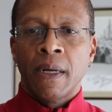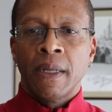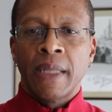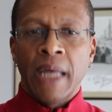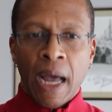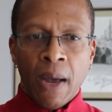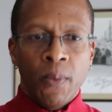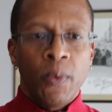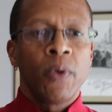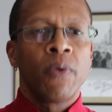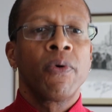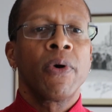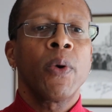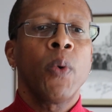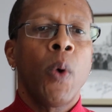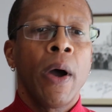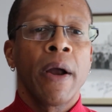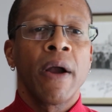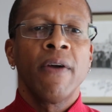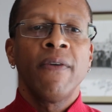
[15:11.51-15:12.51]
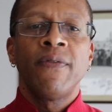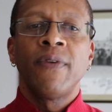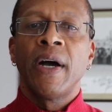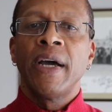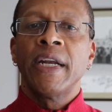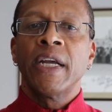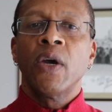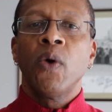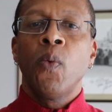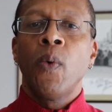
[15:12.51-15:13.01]
That will require
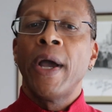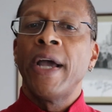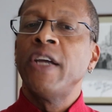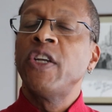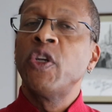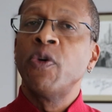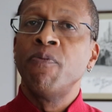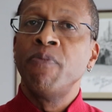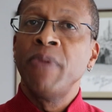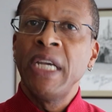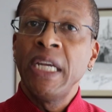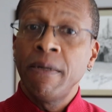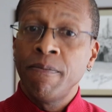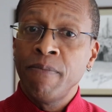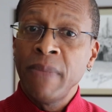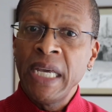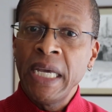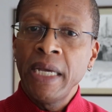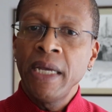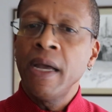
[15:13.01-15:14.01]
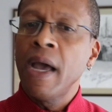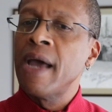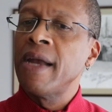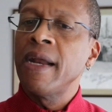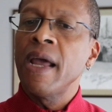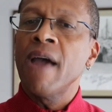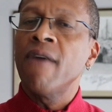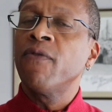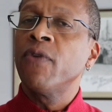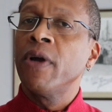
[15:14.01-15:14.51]
finding a way to meet me
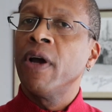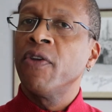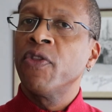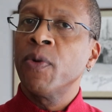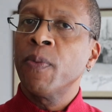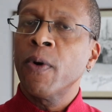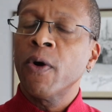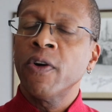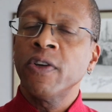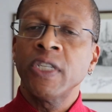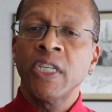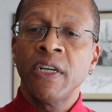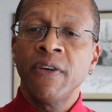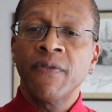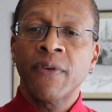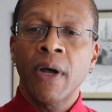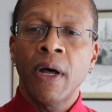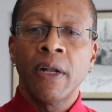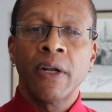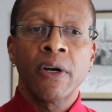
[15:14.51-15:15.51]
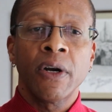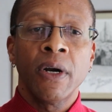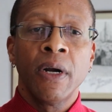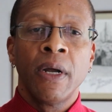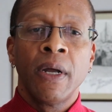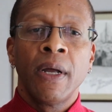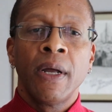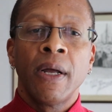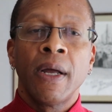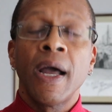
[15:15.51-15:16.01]
and every other person of color
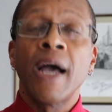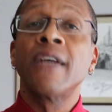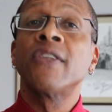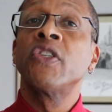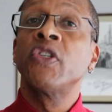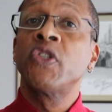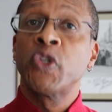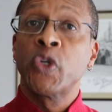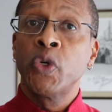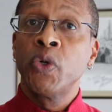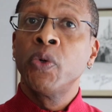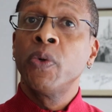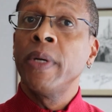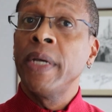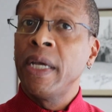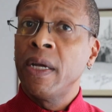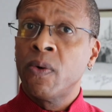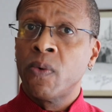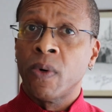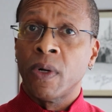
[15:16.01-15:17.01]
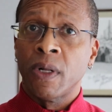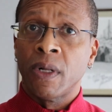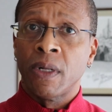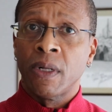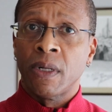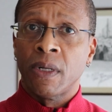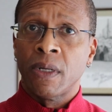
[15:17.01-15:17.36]
as a true equal.